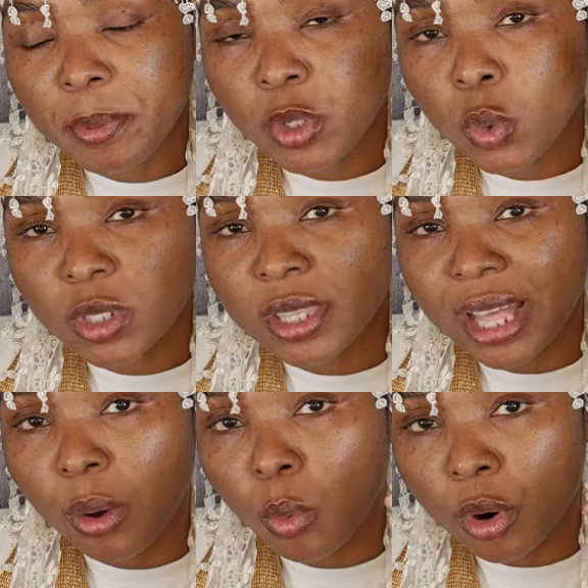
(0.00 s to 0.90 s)
using
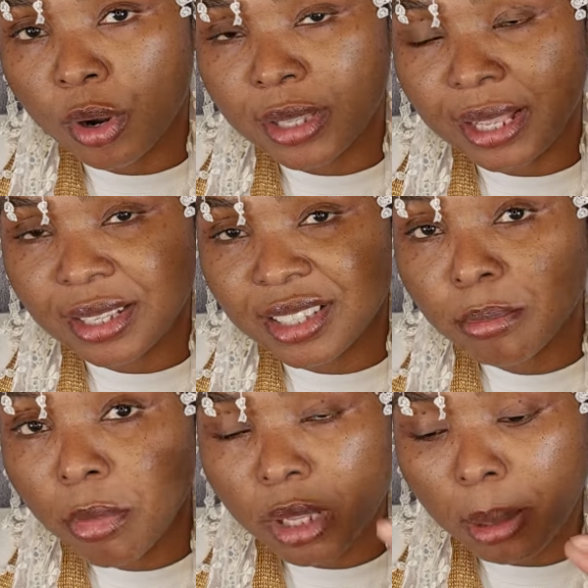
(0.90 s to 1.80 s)
that word that the
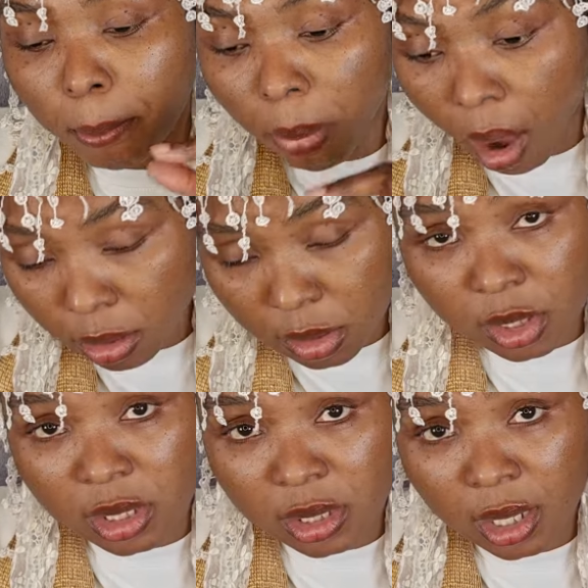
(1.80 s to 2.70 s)
demonic
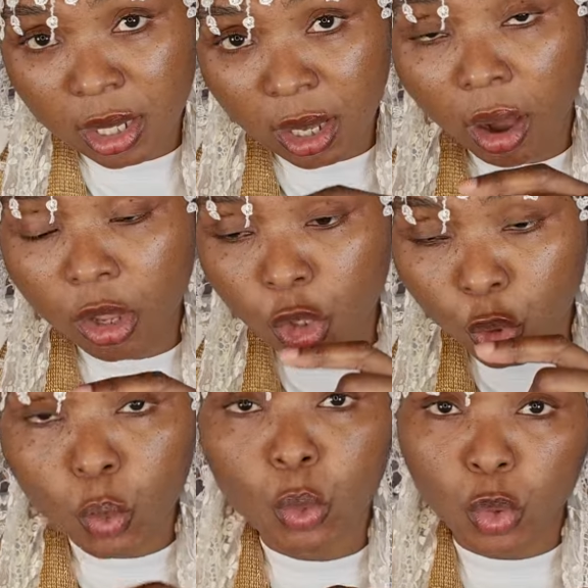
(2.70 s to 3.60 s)
bots on
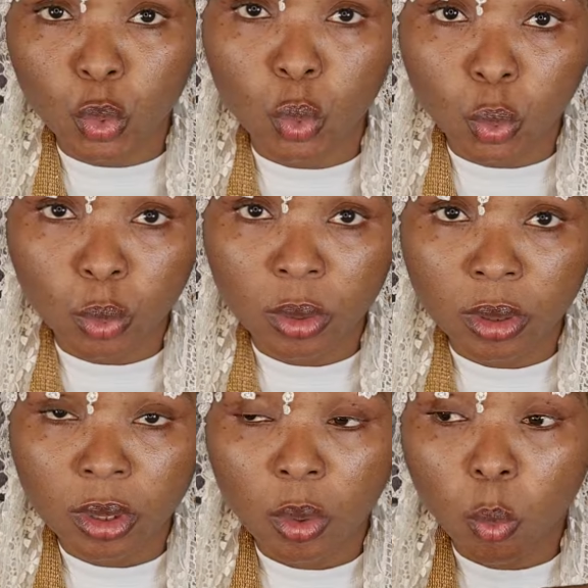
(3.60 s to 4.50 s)
you you
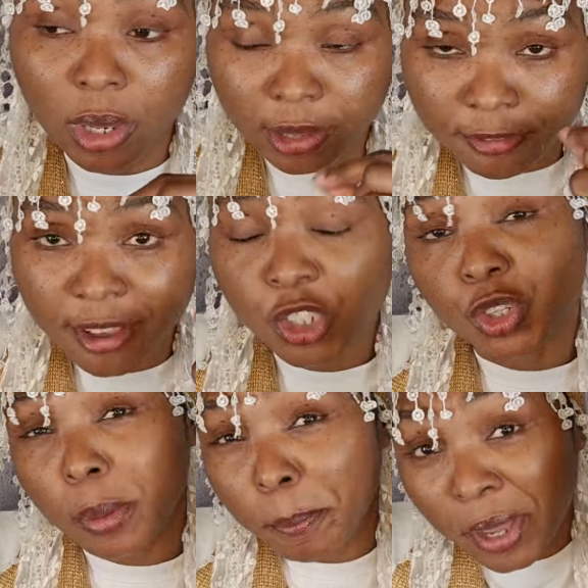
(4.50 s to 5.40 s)
will
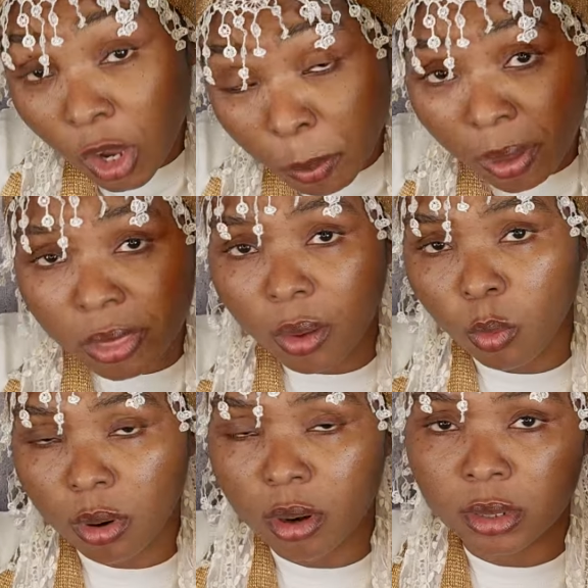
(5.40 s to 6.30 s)
eventually pick up on that
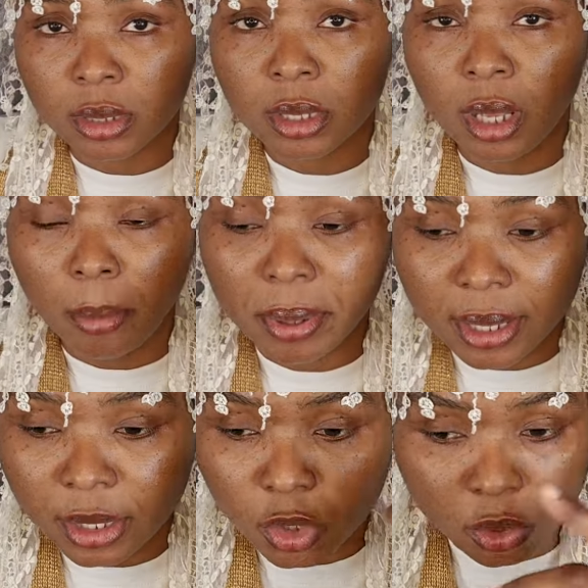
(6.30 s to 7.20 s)
word and
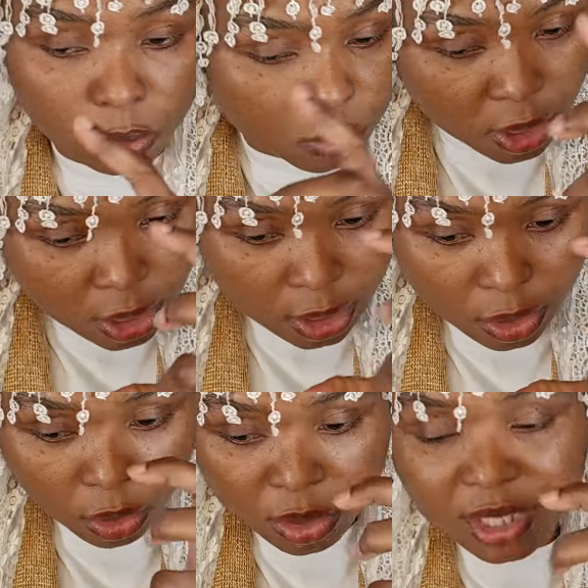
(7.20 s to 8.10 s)
begin to you
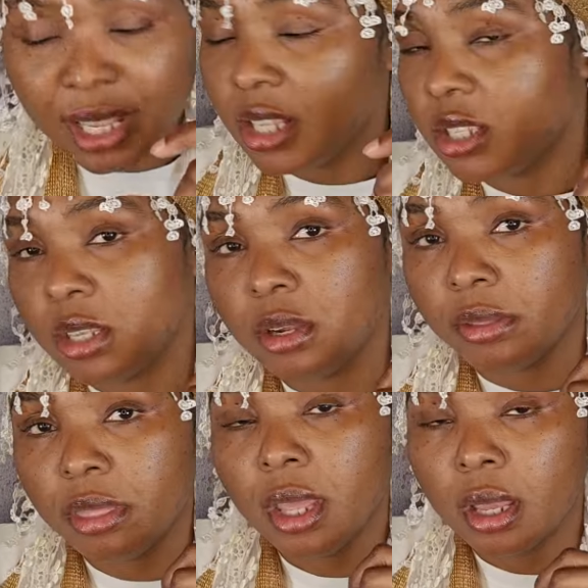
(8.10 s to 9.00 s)
know censor your
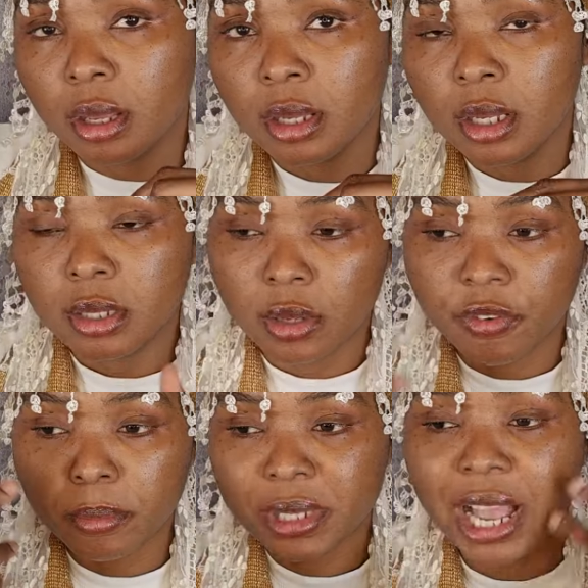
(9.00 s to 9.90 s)
thing so
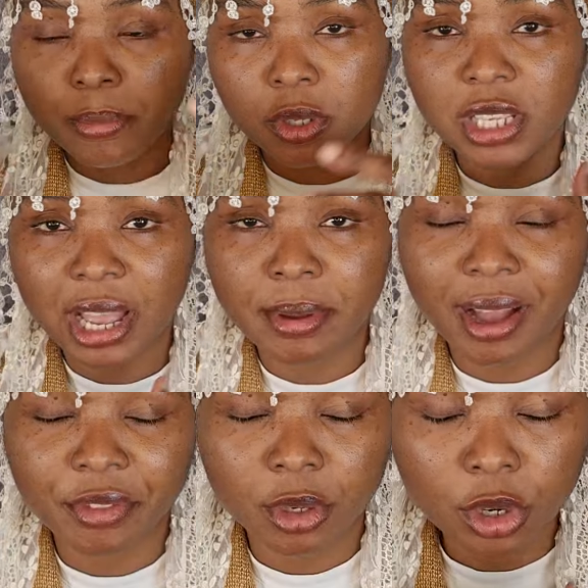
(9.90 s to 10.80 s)
from time to time you
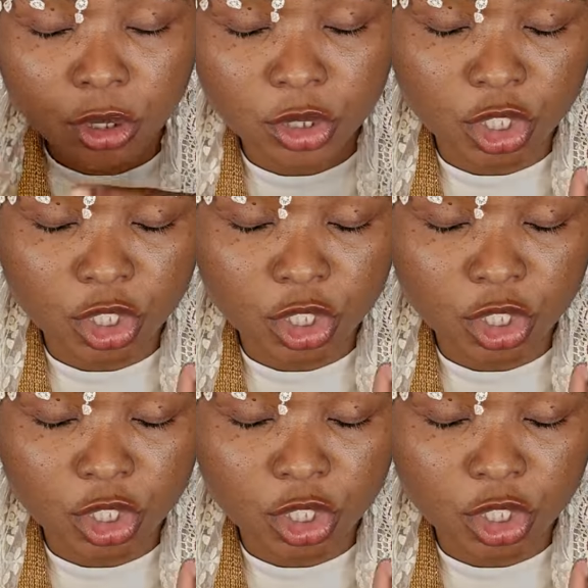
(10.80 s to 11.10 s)
have to learn to